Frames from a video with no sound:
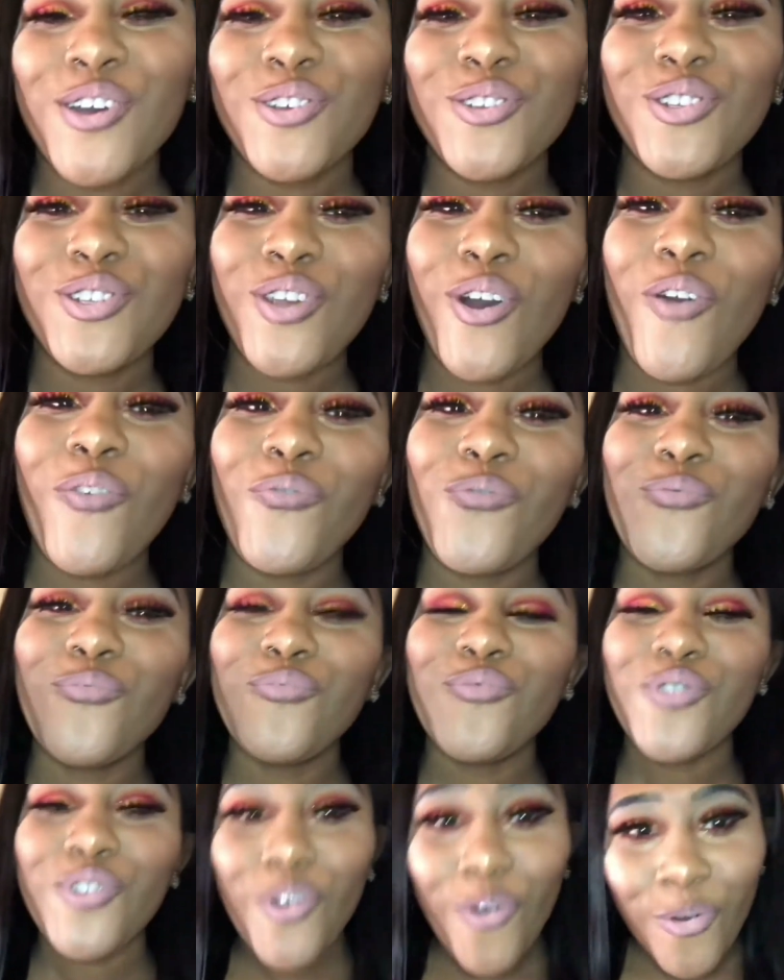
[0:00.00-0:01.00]
So if you're
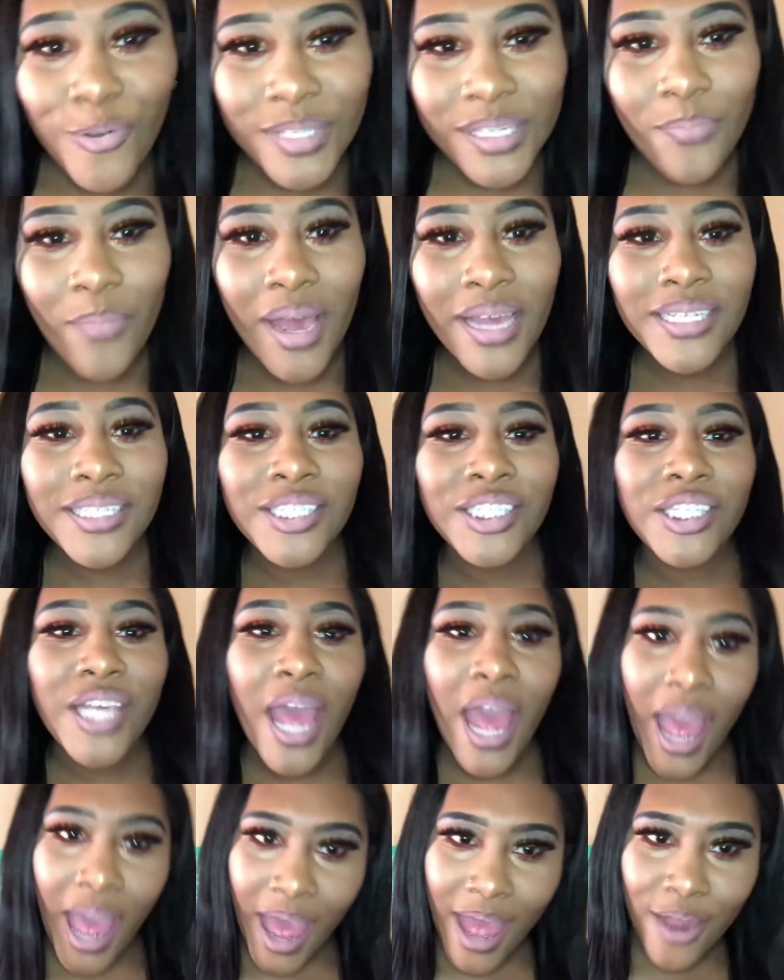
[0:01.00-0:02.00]
new to my
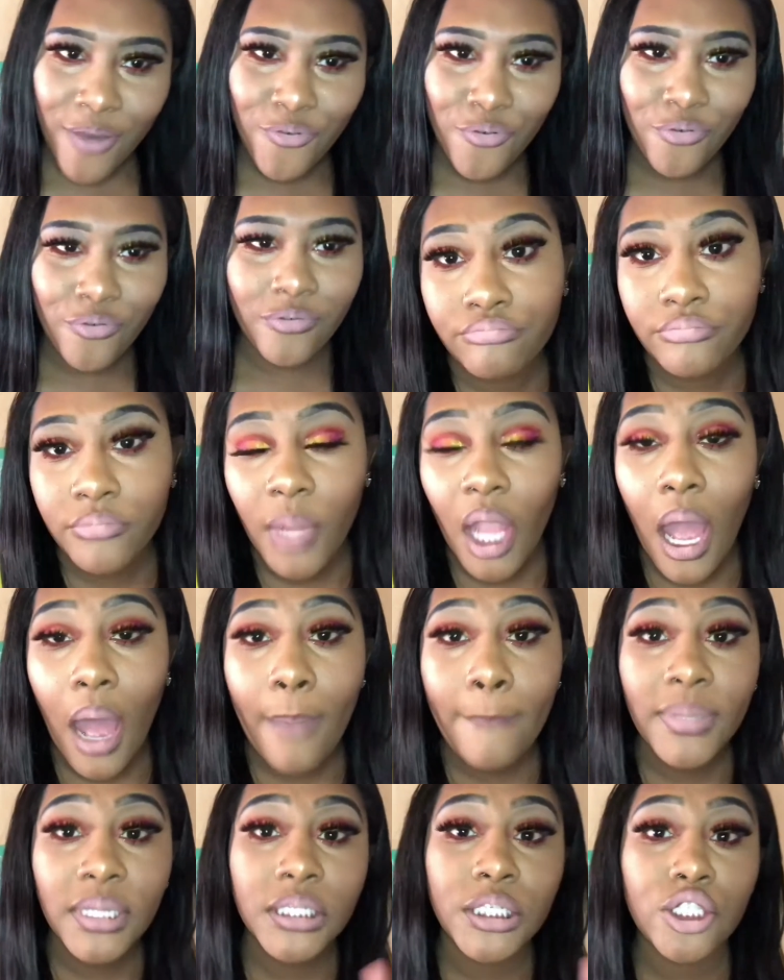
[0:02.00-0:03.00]
channel,
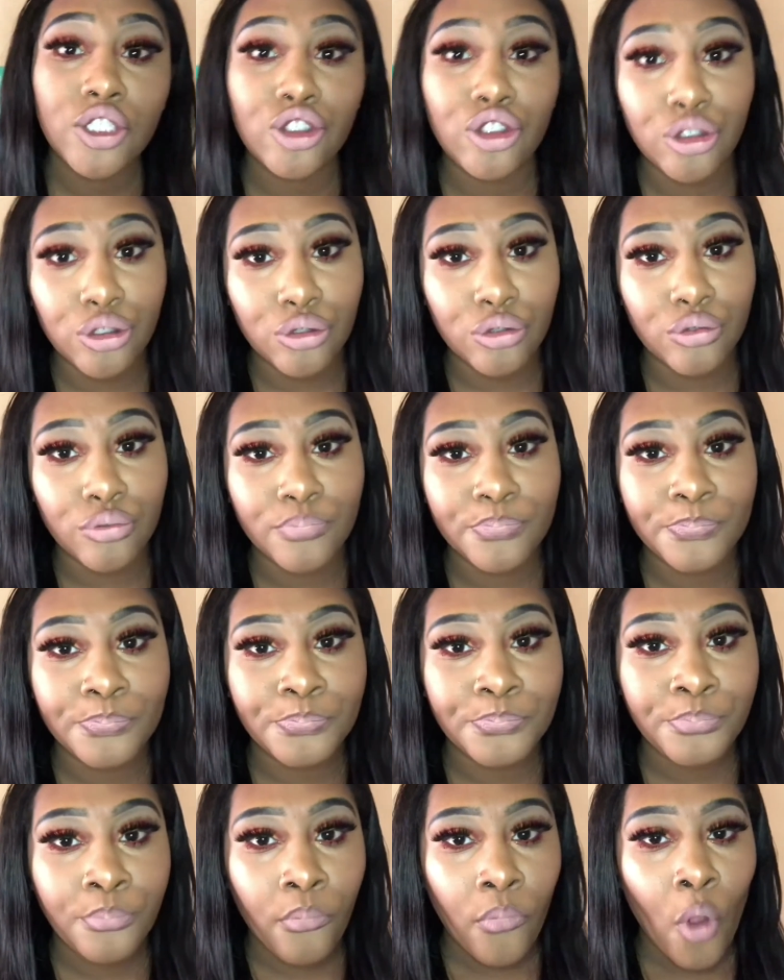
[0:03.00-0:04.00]
I'm gonna need you
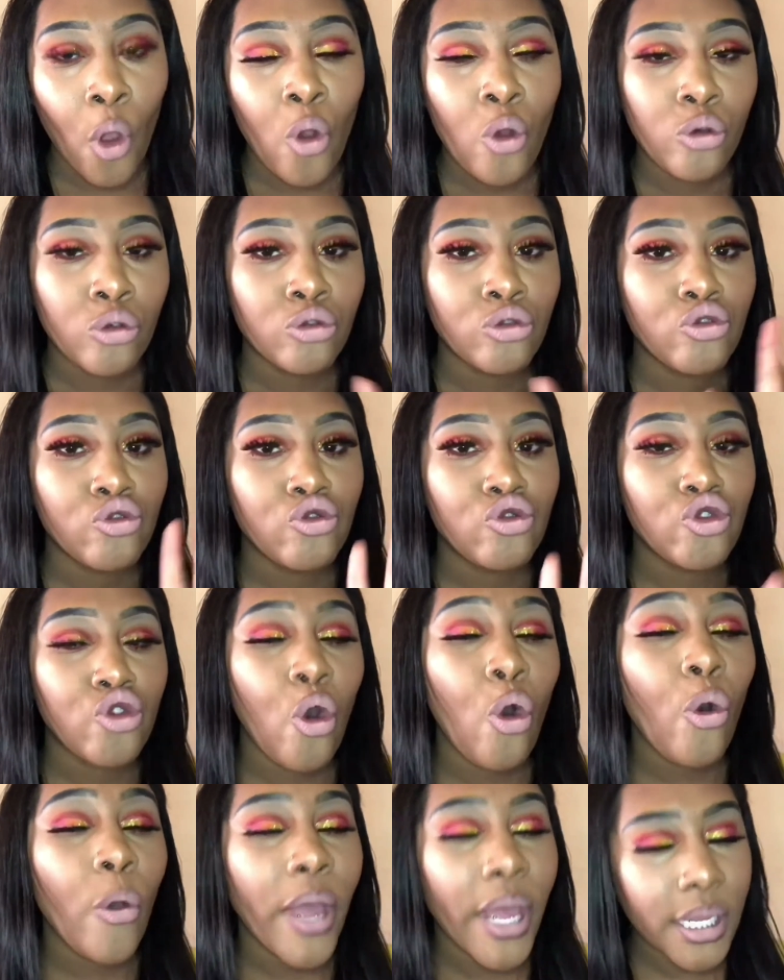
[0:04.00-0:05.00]

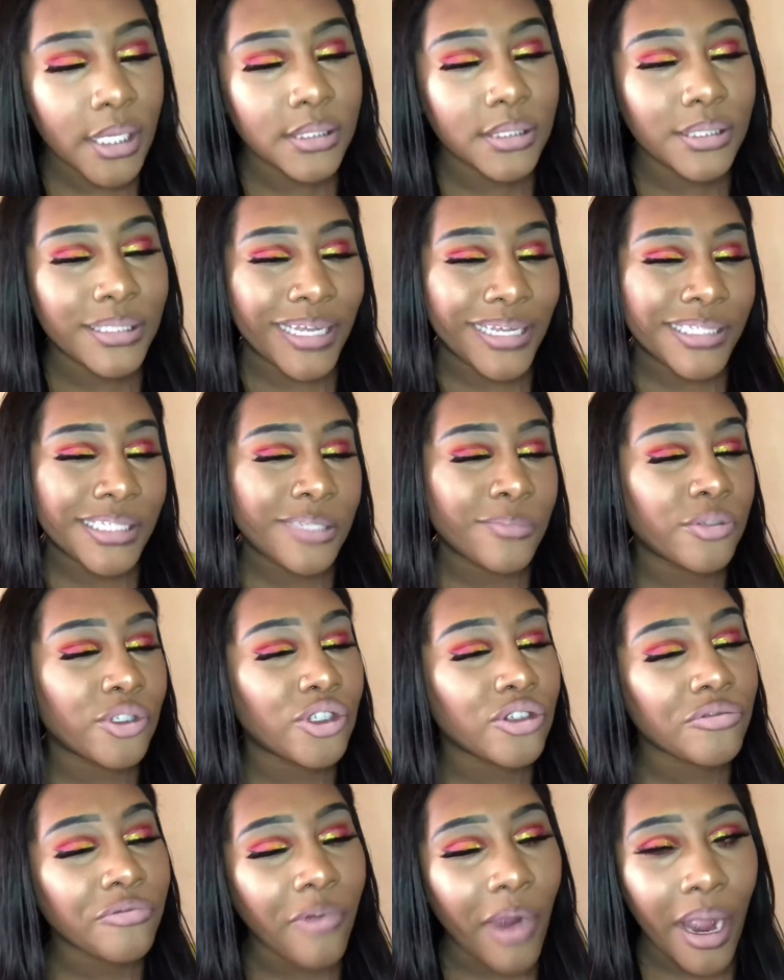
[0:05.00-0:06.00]
to hit that
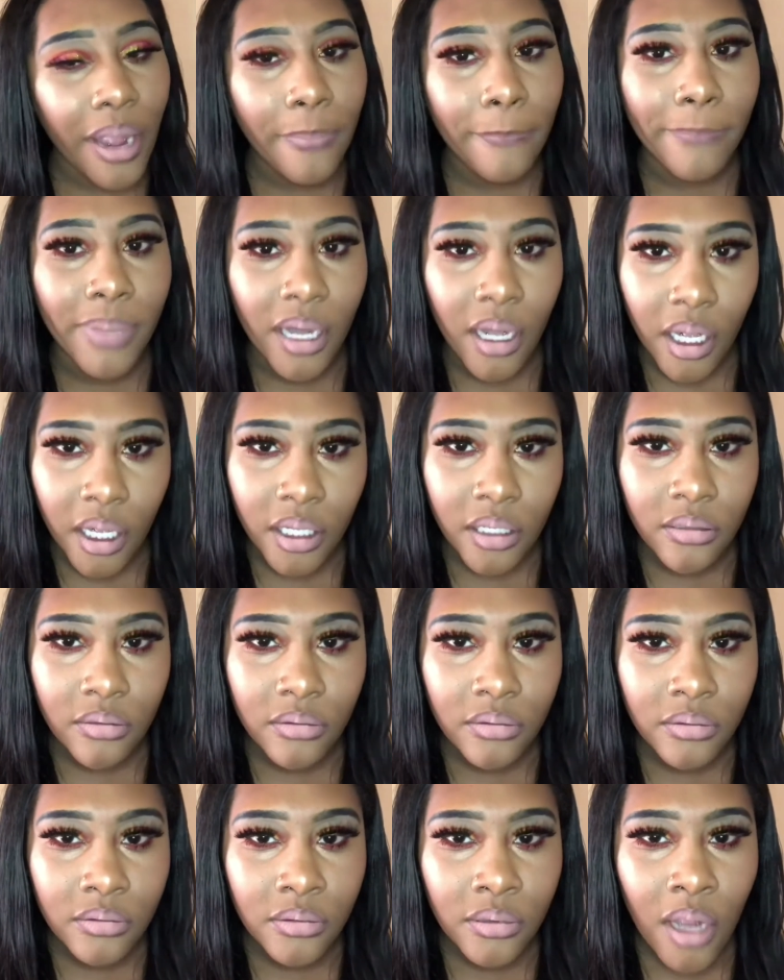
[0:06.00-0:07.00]
subscribe
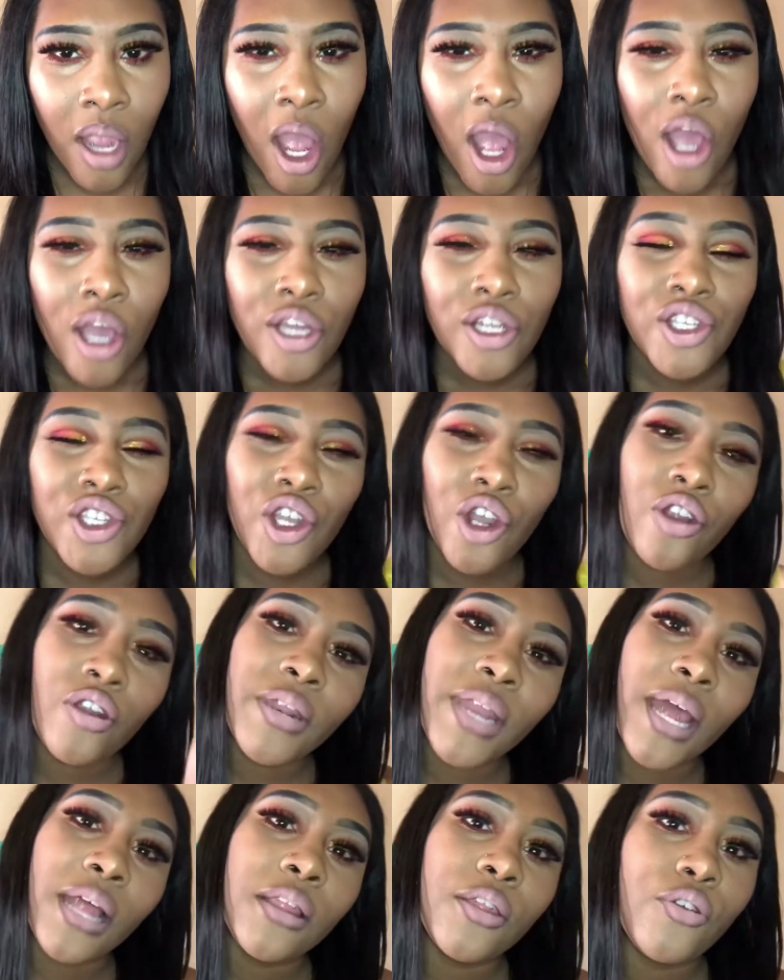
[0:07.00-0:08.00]
button, turn
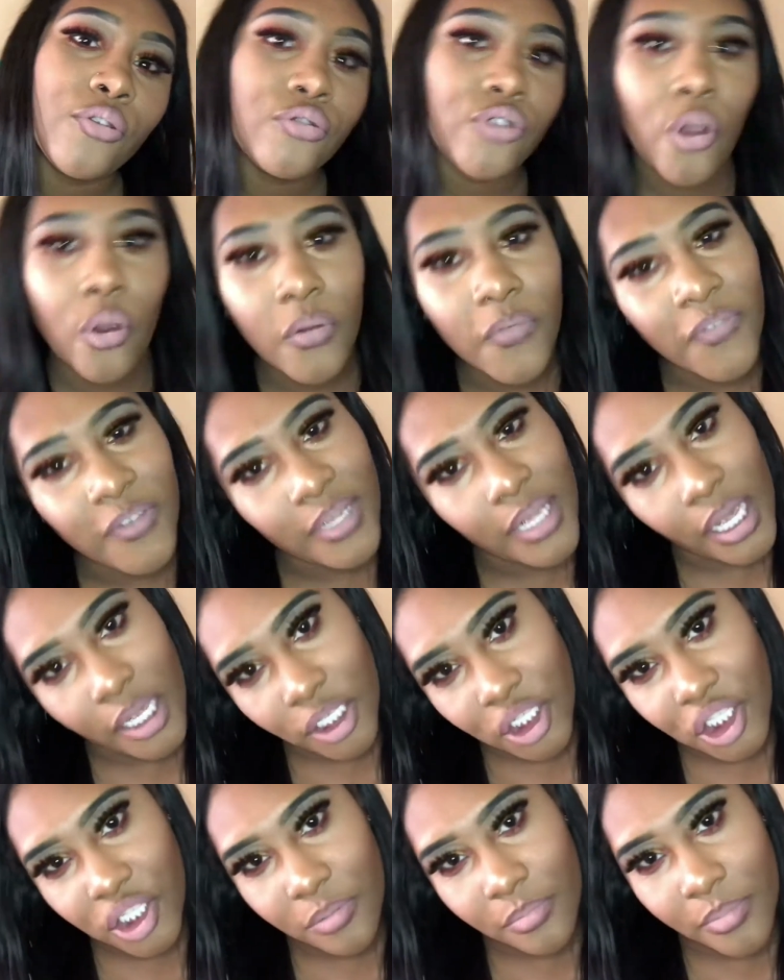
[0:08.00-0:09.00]
on that little
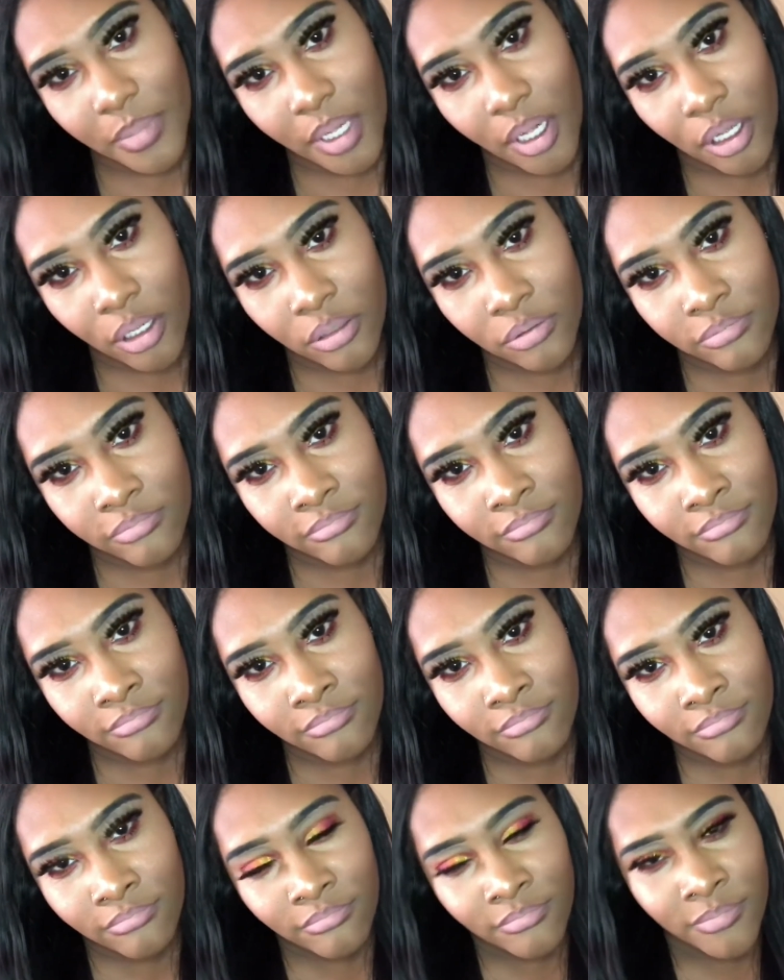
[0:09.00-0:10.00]
notification bell,
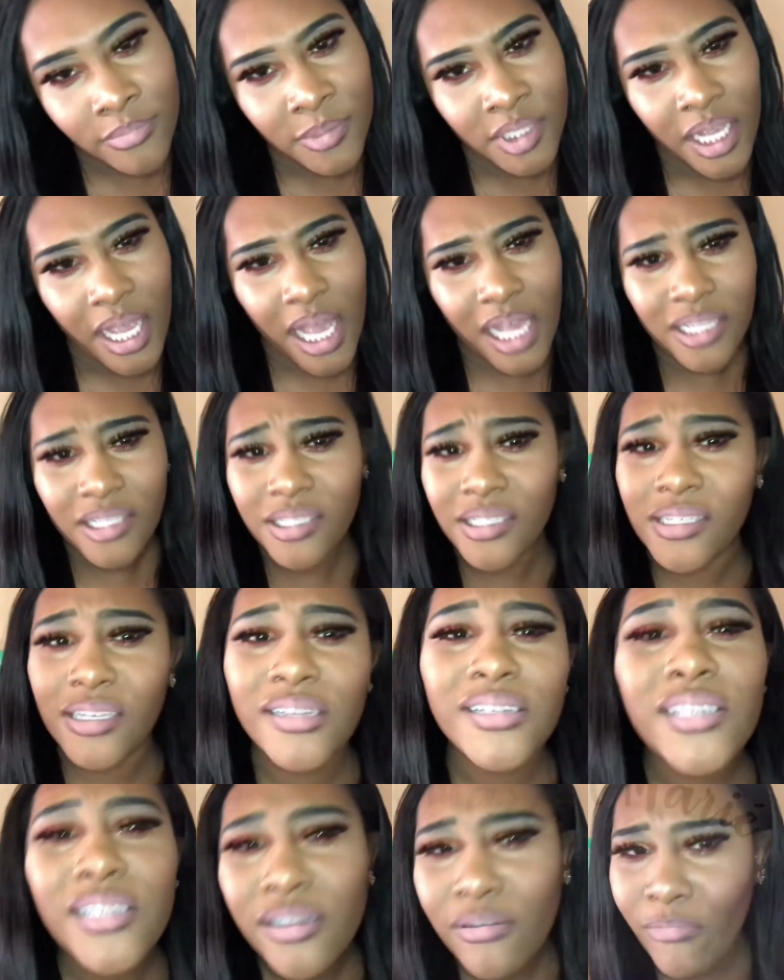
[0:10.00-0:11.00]
and just
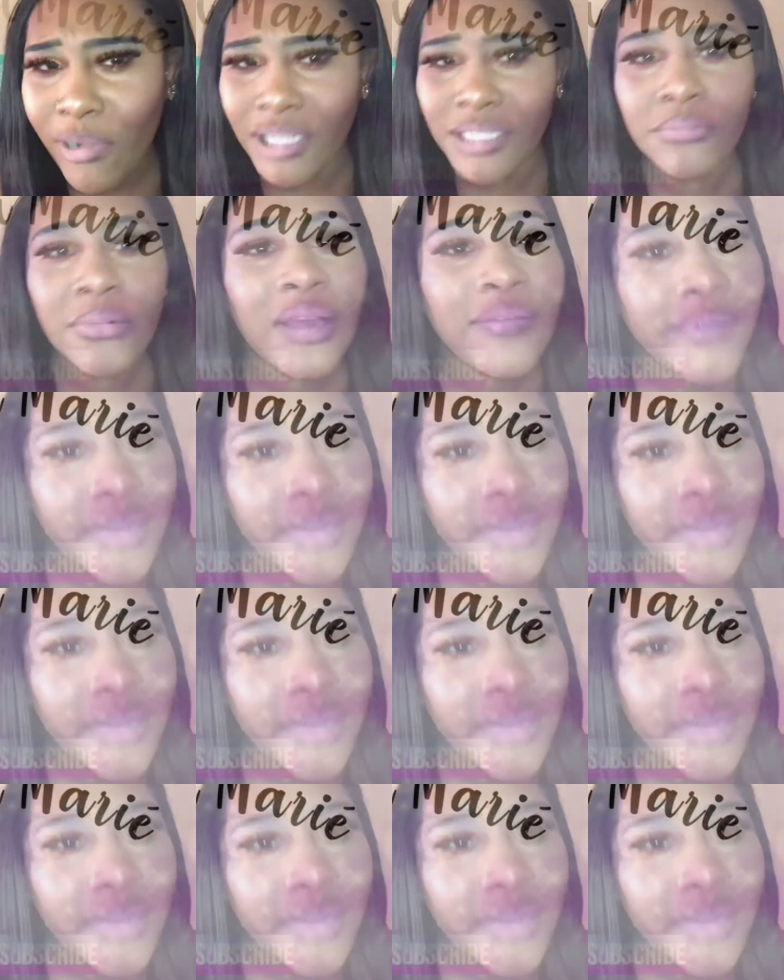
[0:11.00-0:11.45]
continue watching my